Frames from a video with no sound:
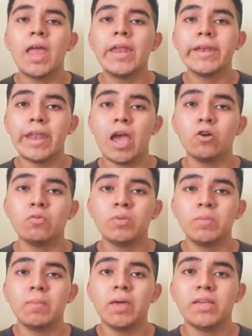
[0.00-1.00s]
Now we
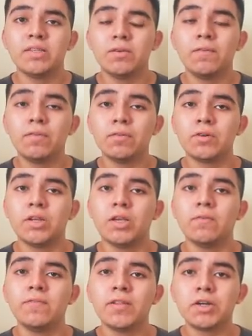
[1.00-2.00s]
base our theory
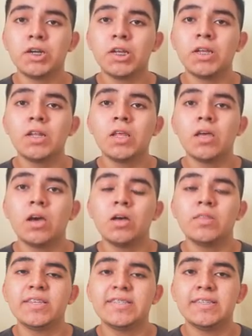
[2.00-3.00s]
of learning on
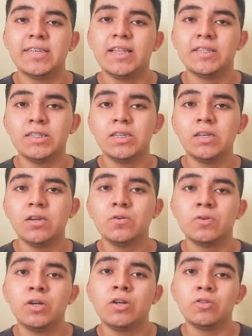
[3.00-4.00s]
the CLT, or
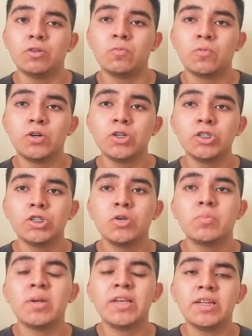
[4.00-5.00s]
in other words,
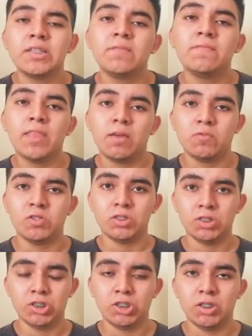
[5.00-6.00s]
communicative language
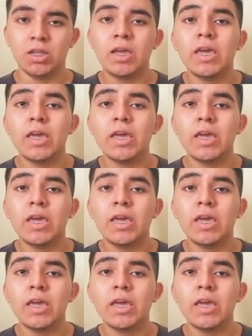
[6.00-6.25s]
teaching.